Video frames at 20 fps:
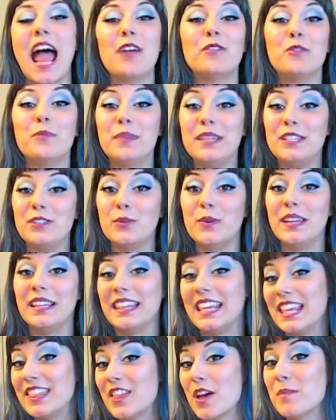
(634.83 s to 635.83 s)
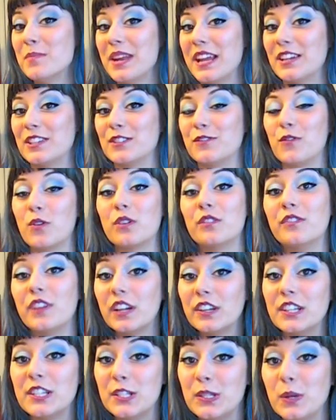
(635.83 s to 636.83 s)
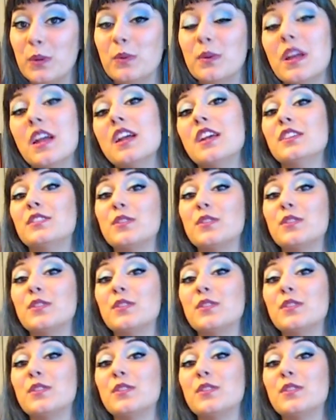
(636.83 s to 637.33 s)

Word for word: I will be doing the thumbnails for very soon.